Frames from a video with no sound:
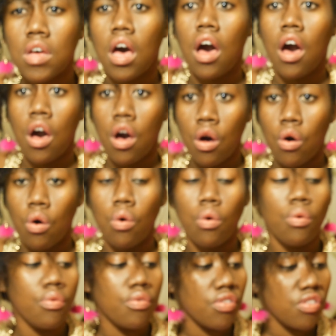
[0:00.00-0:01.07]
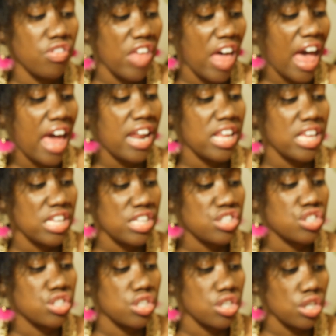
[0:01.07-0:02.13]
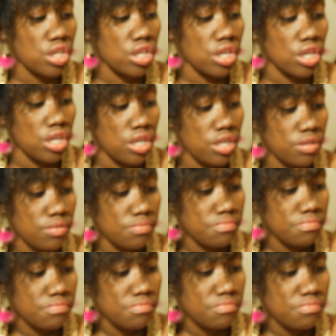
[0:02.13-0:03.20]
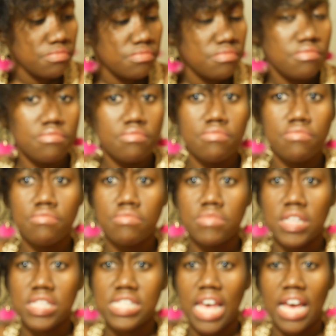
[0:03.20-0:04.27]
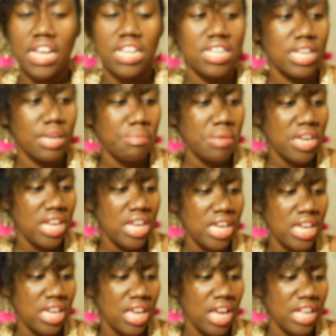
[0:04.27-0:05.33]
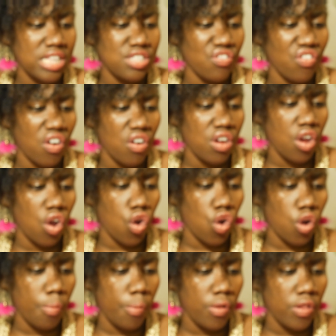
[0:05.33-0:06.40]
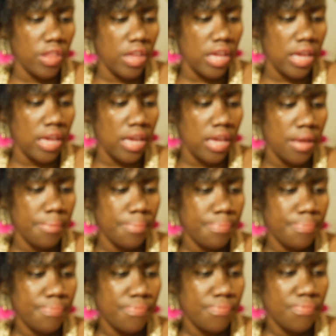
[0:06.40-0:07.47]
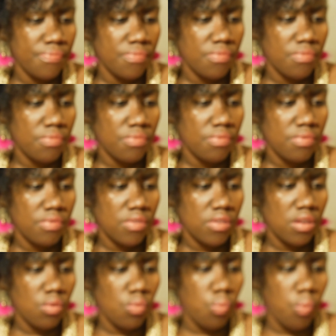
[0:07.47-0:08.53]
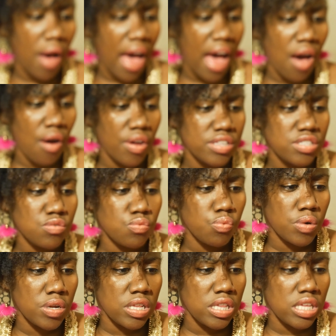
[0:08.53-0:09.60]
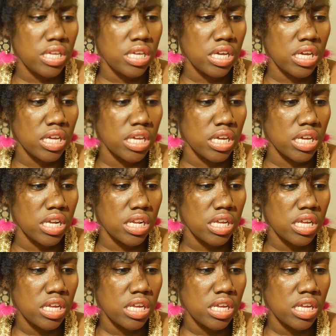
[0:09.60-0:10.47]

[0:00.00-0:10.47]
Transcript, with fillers: Oh, that is good. Mmm, it's like lemony. It's very herbally. Wow, it's really good.